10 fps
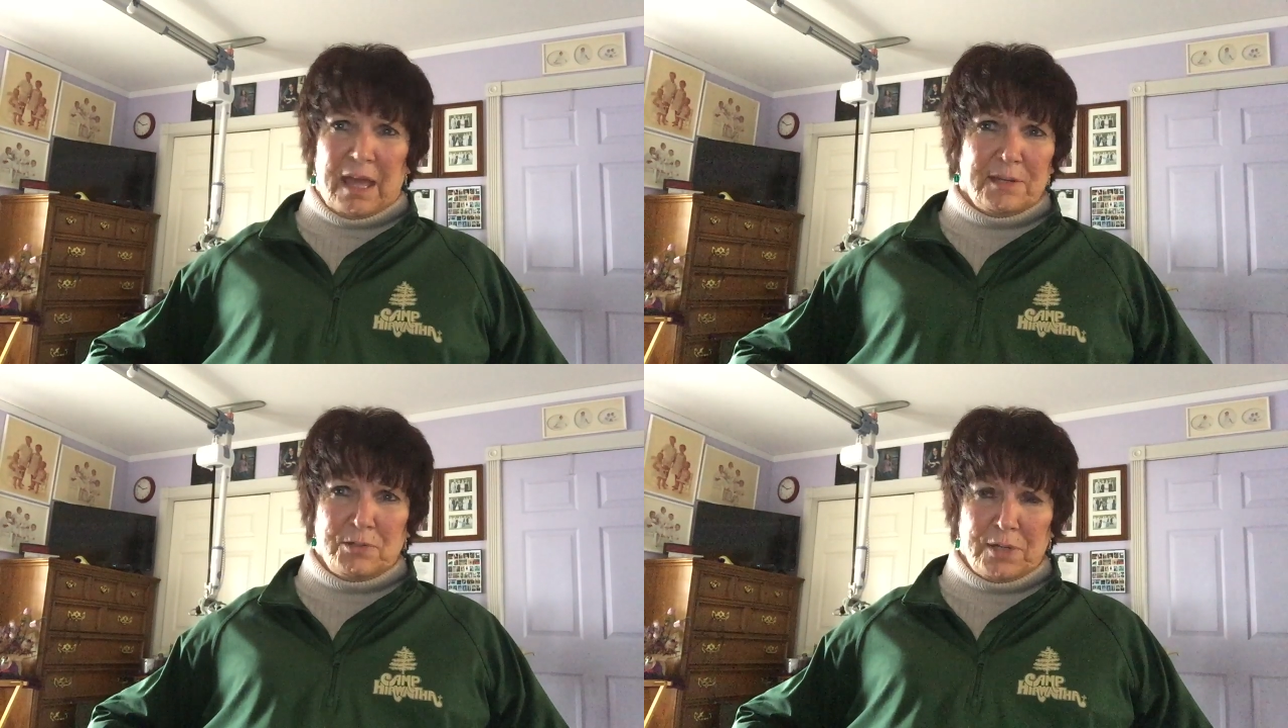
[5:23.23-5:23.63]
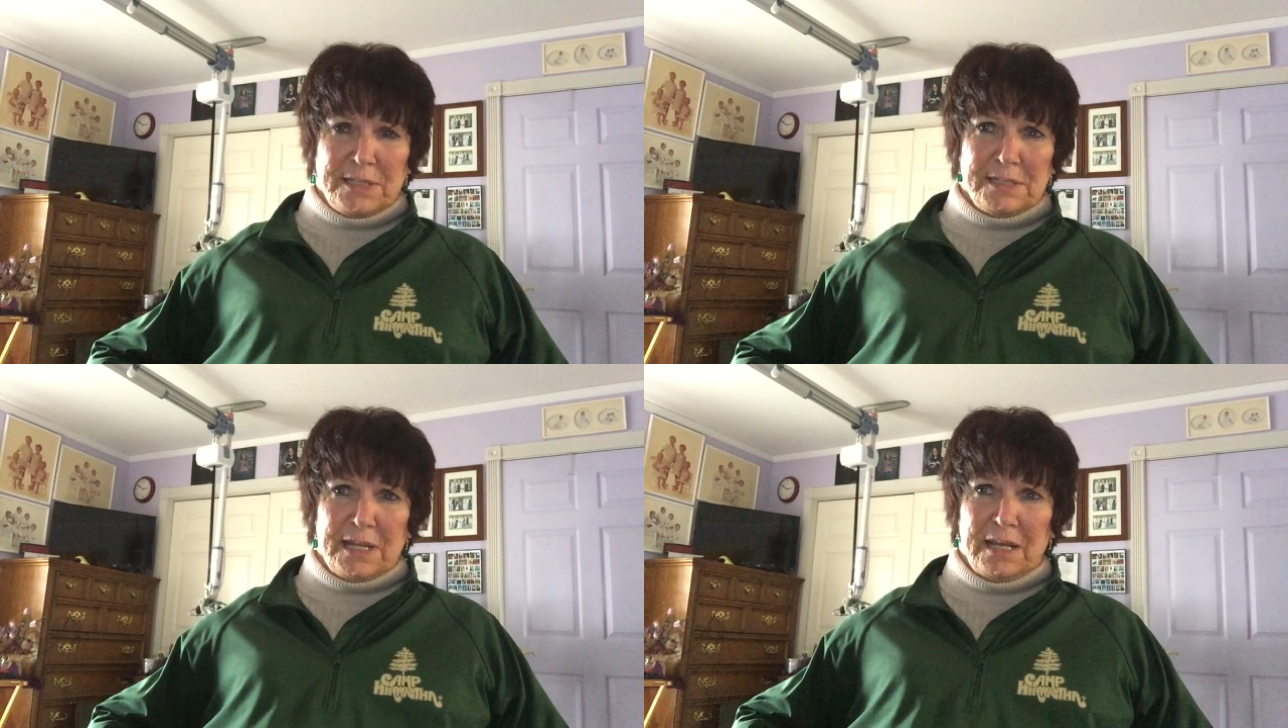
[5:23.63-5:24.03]
and
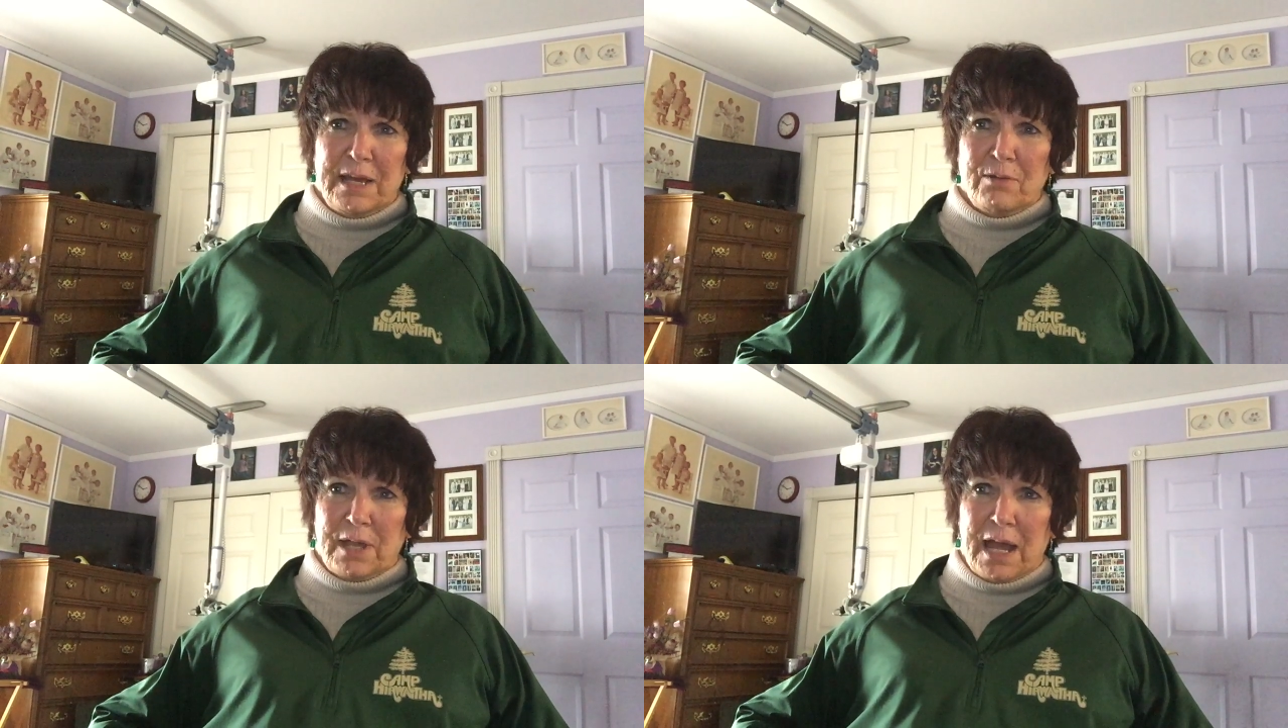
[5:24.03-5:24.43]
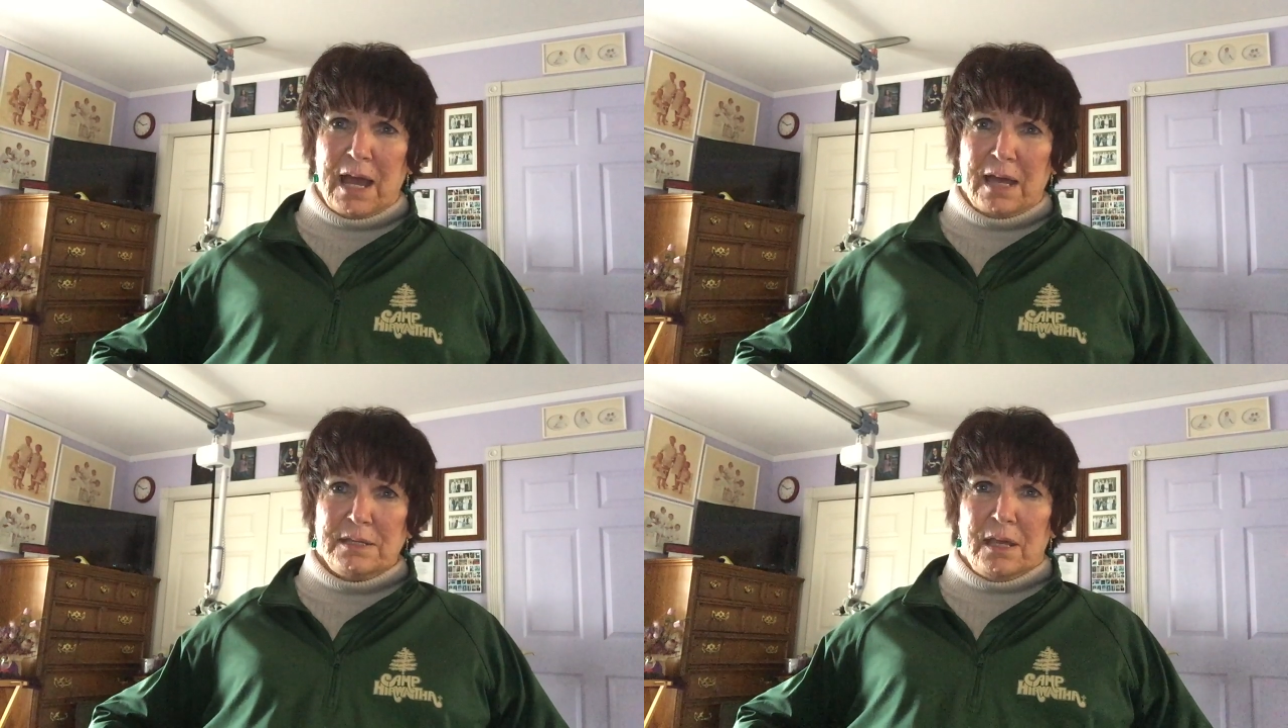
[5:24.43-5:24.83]
trust and allow
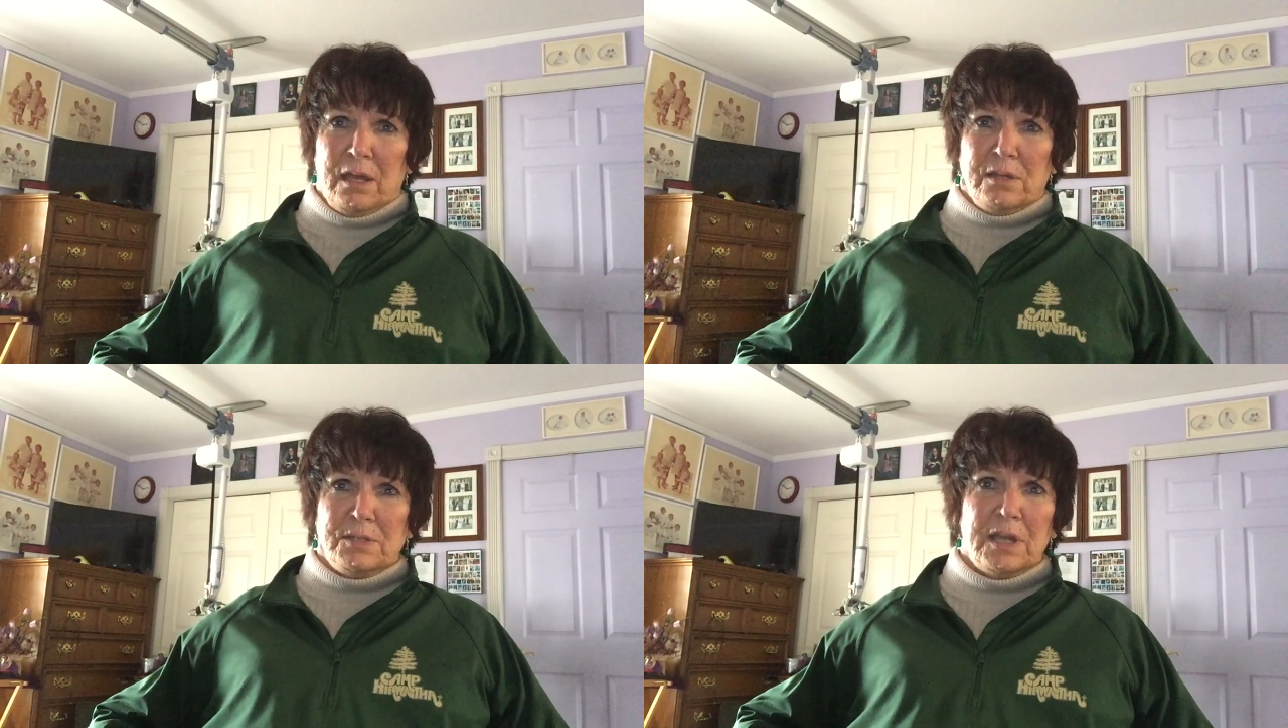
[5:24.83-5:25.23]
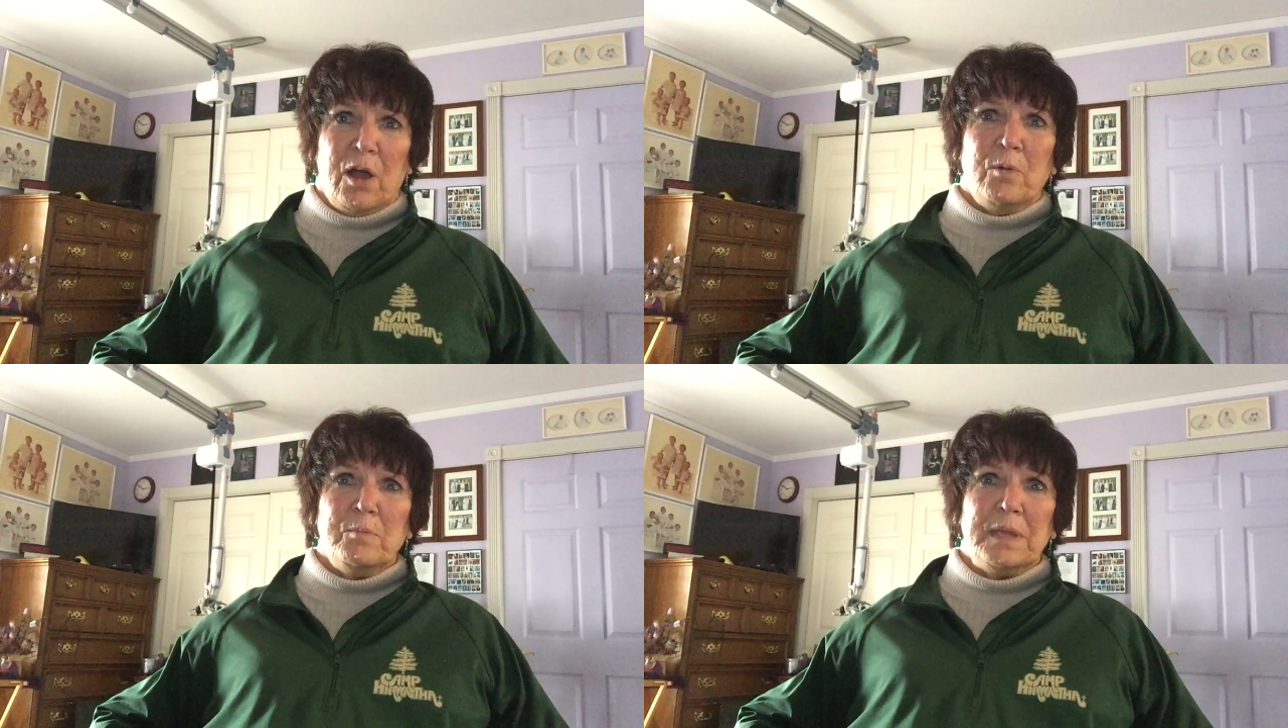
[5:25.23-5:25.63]
God to
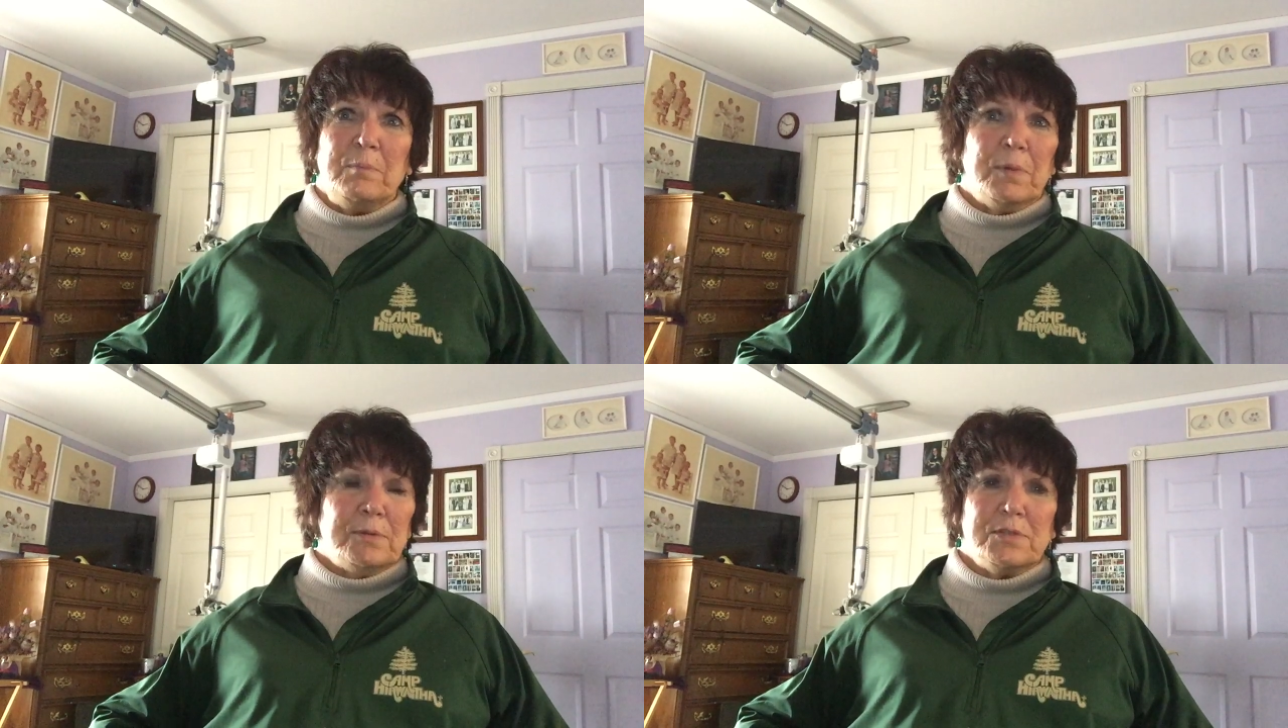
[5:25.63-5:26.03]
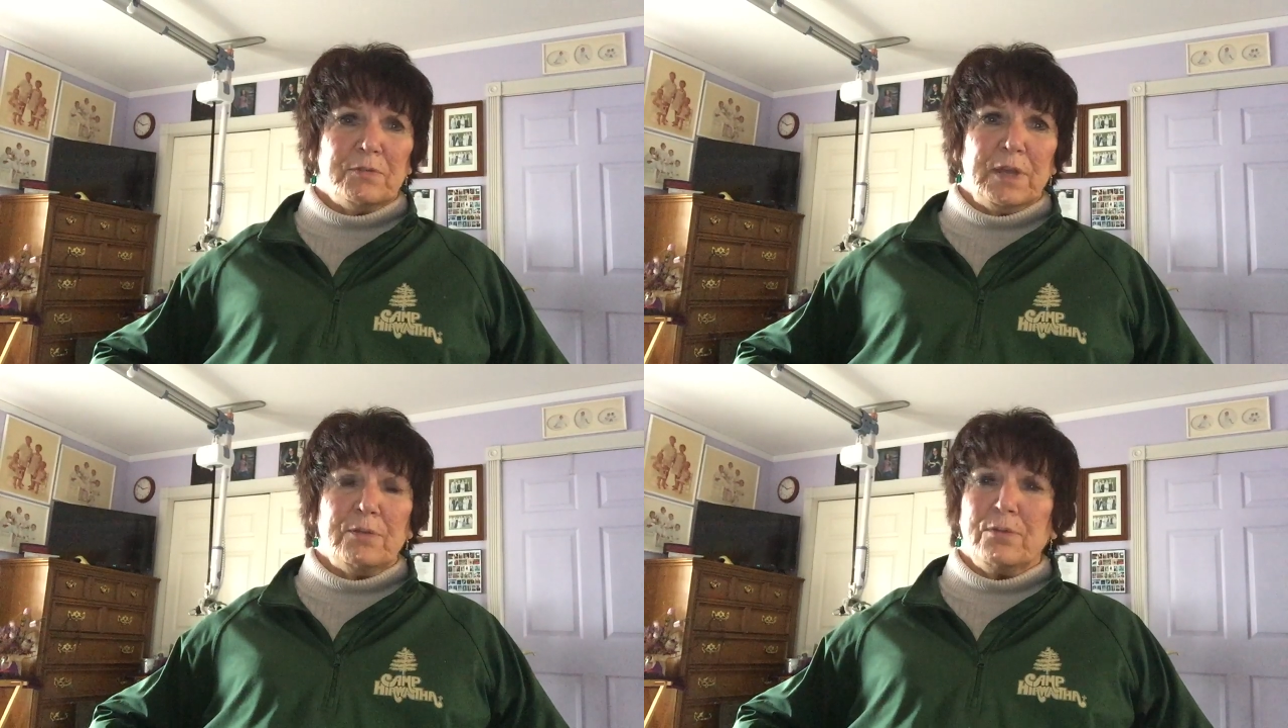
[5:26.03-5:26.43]
help me
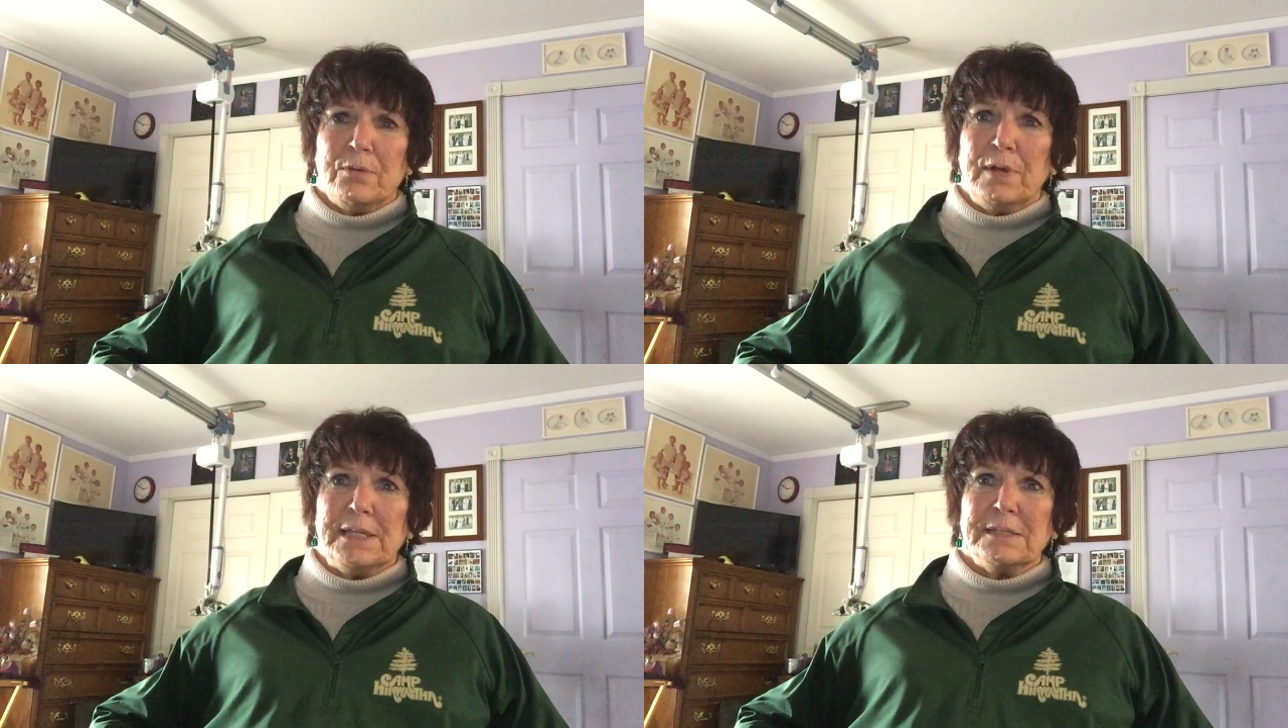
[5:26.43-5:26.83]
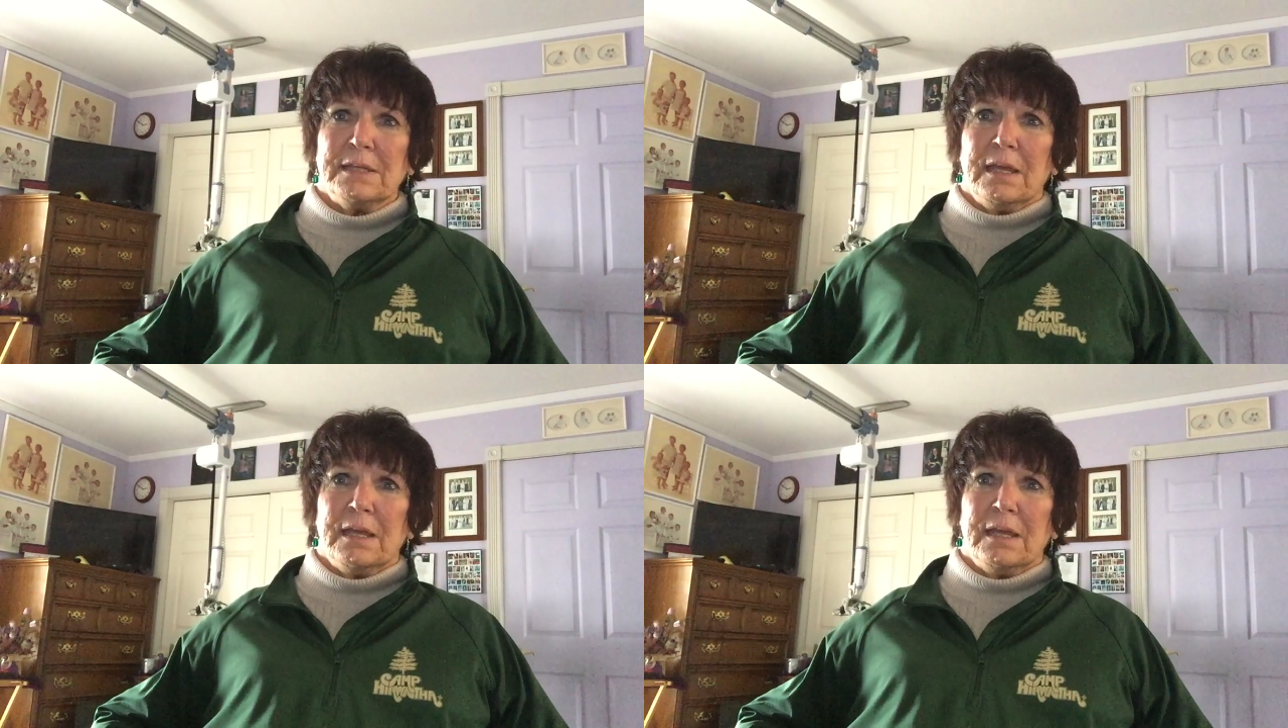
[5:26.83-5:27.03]
persevere through it.